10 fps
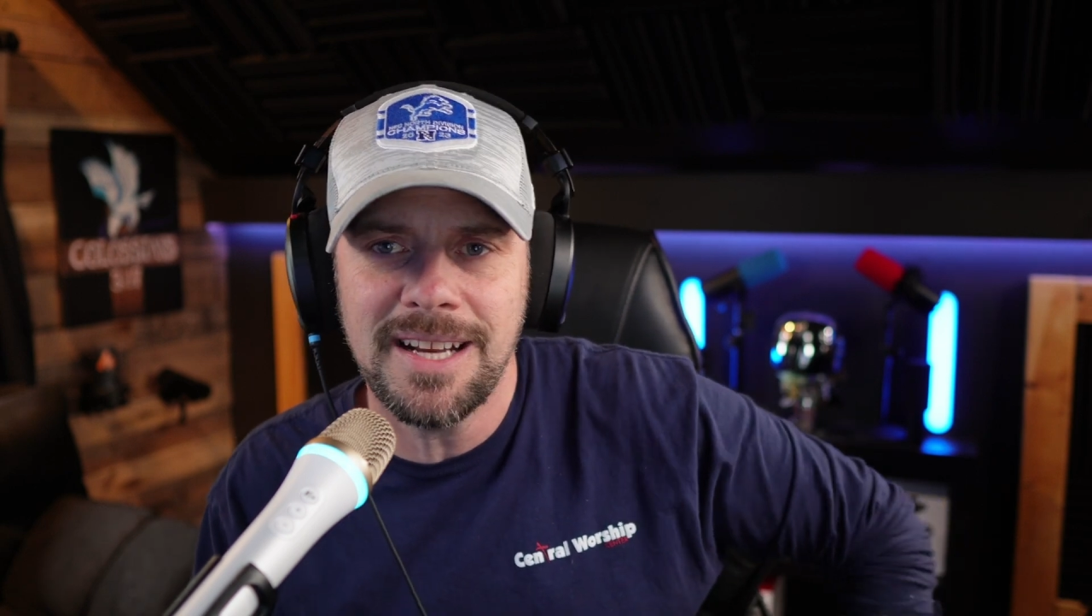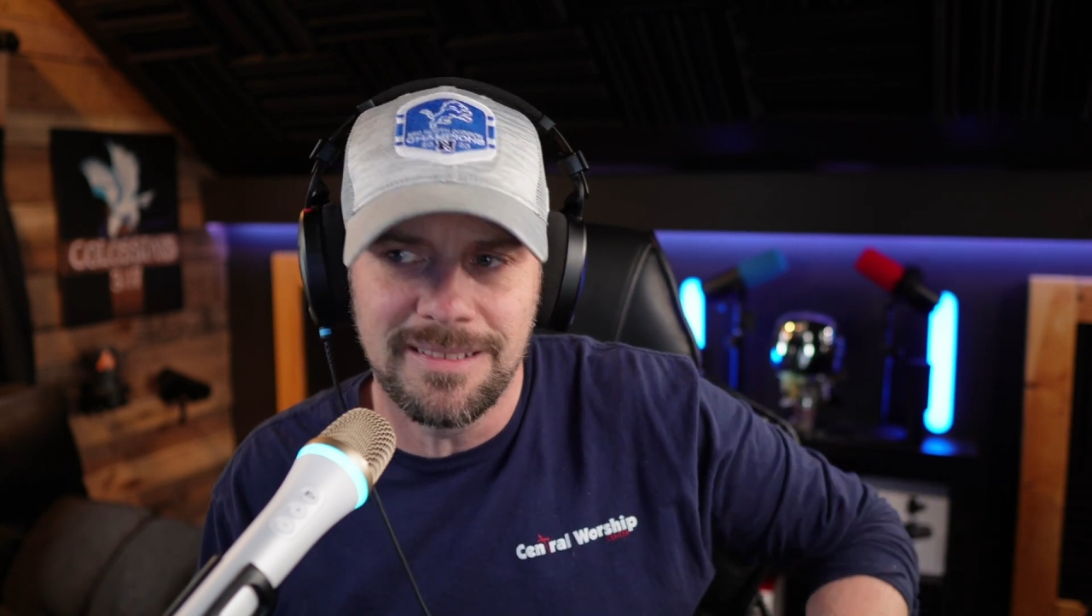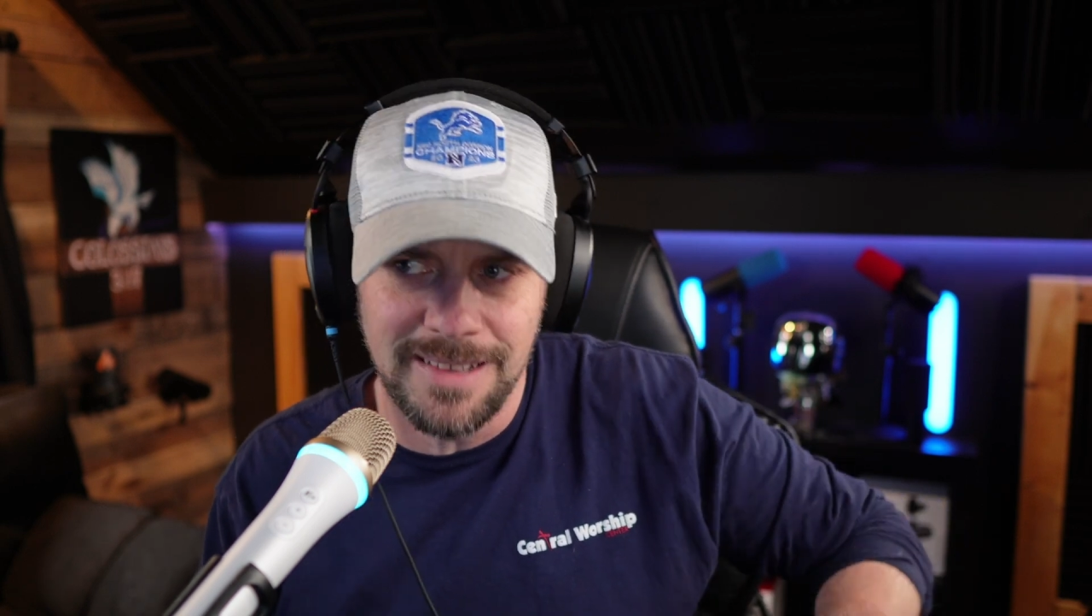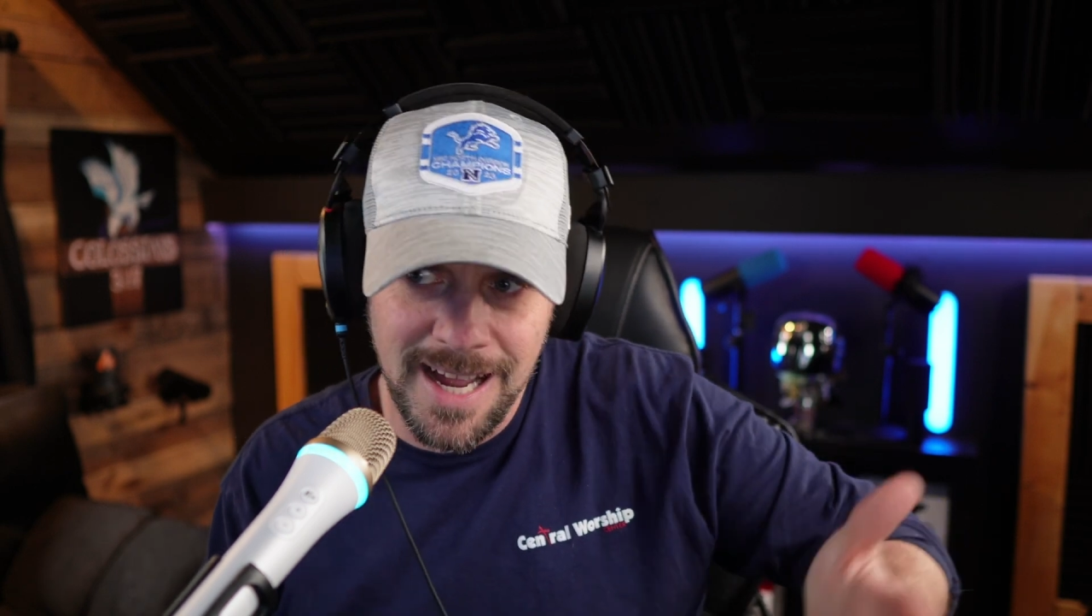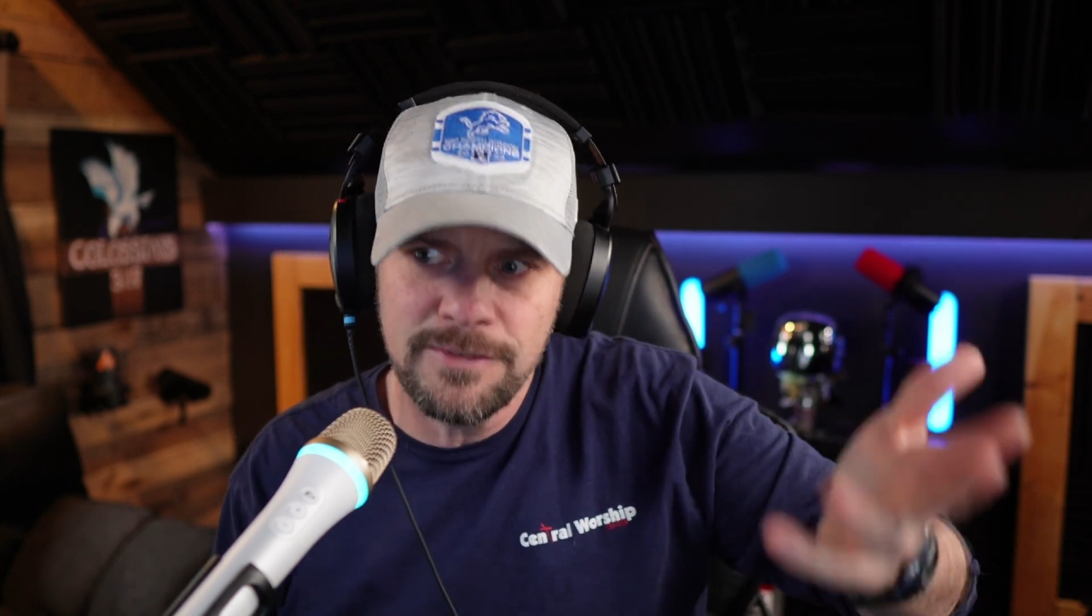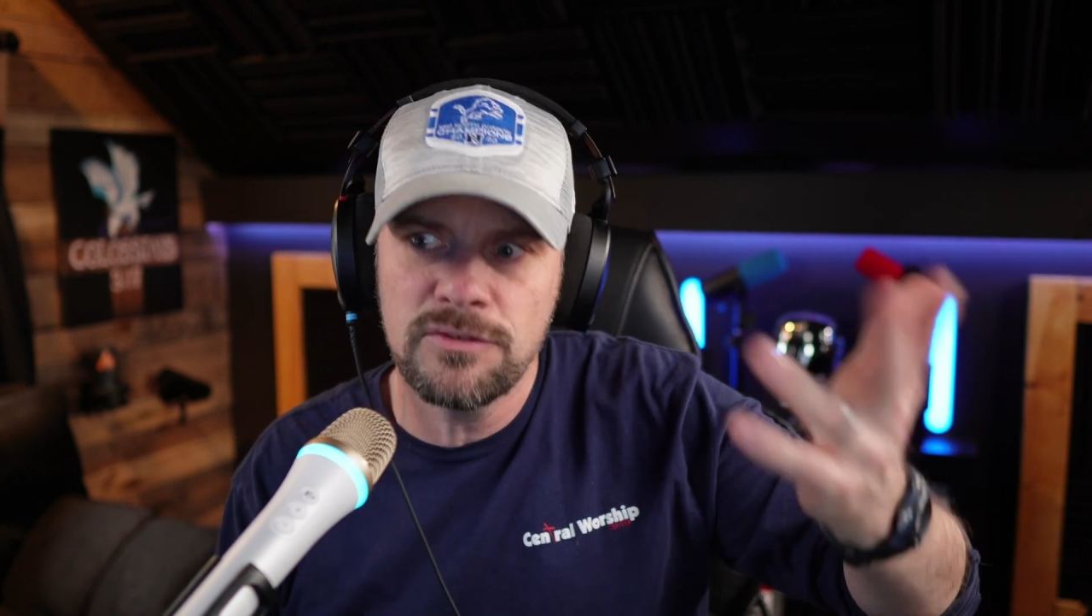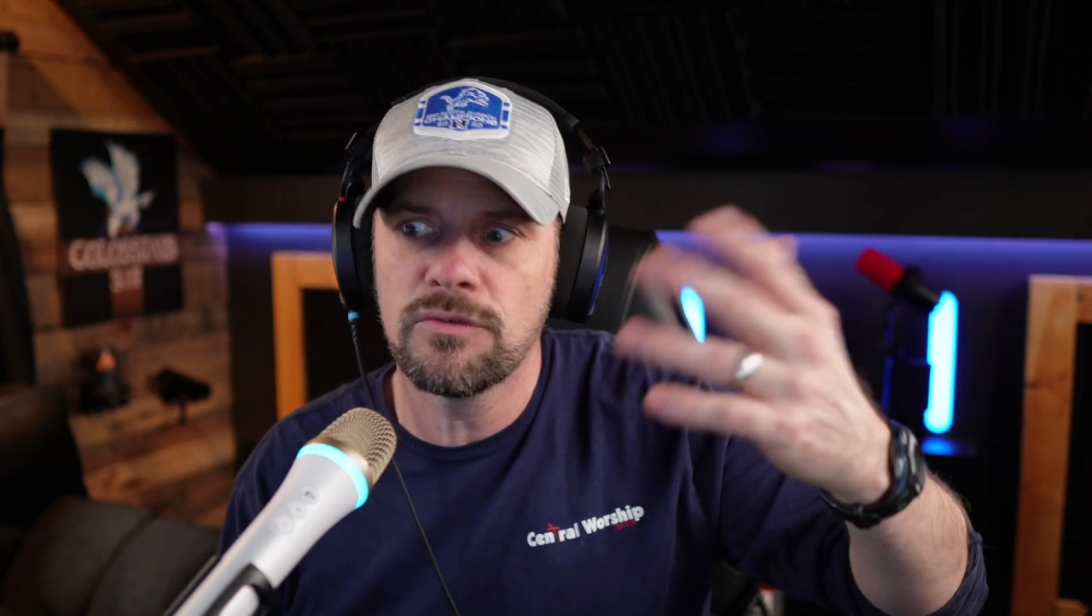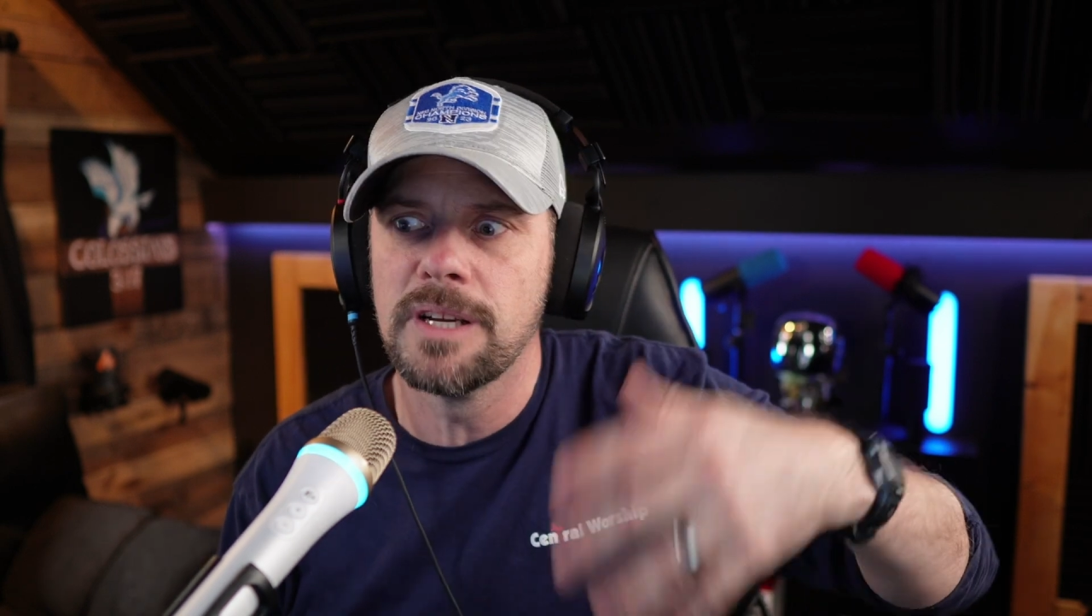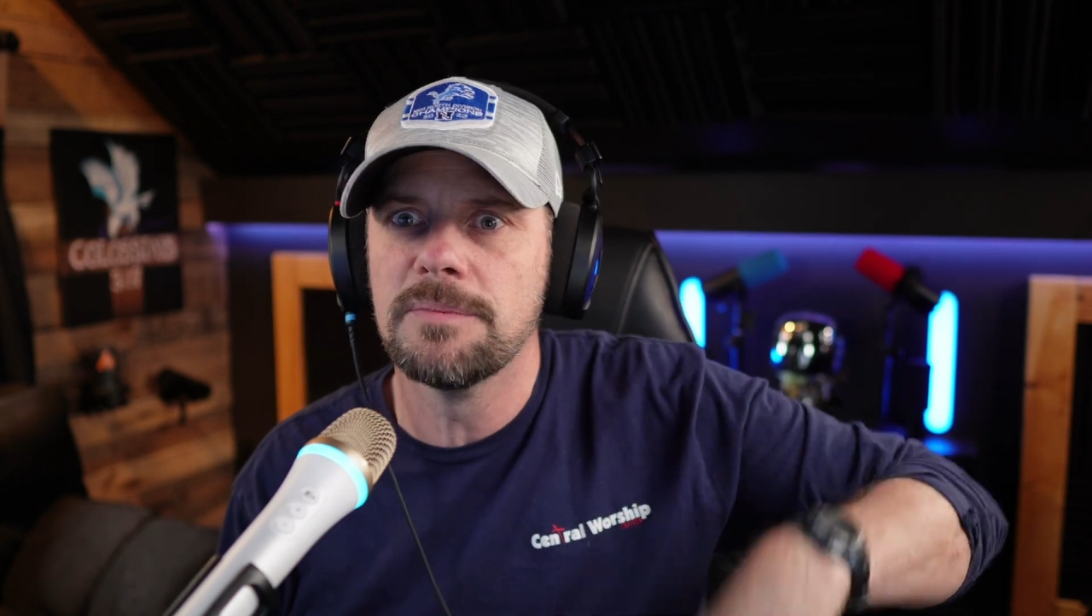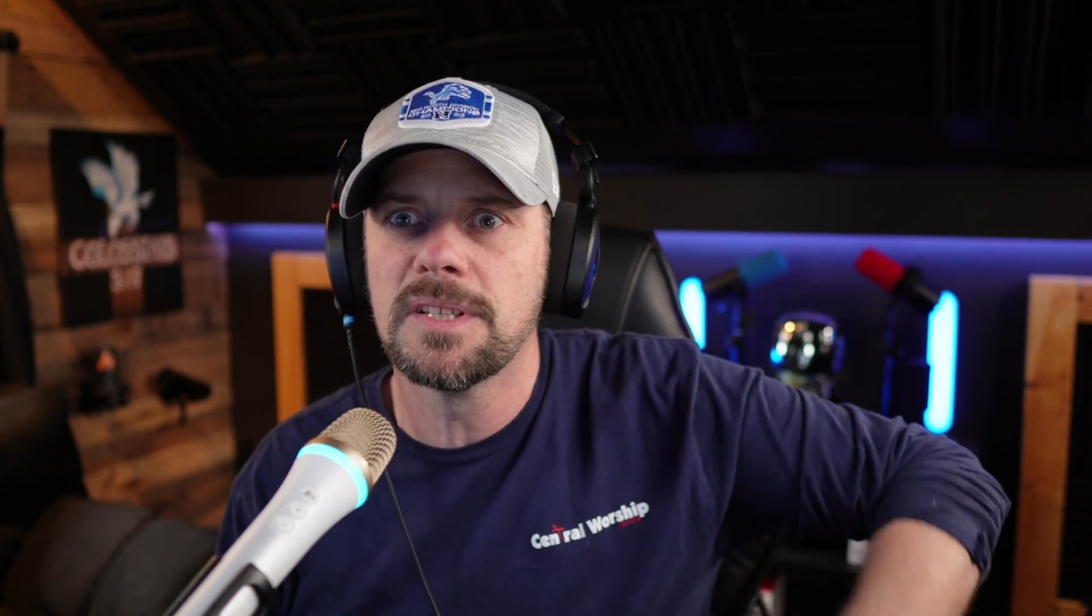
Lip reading: I got a live stream